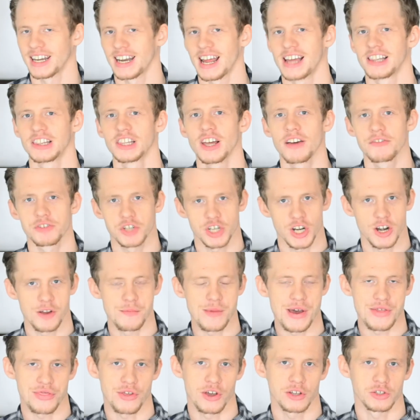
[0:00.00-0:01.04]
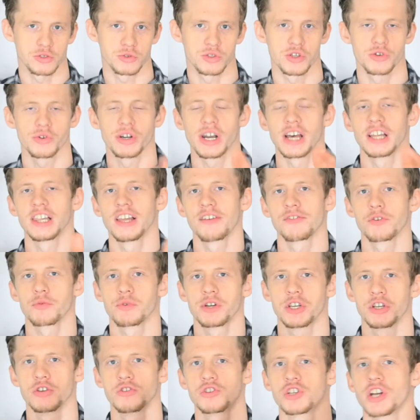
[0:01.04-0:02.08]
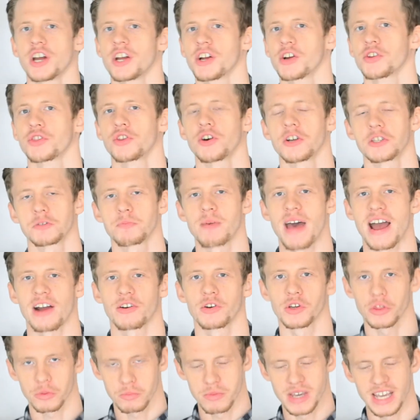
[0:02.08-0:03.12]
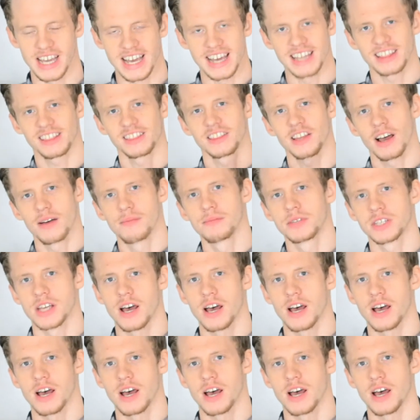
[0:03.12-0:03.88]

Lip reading: I love sharing my thoughts with you, and I love it when you share your thoughts back with me. Hit thumbs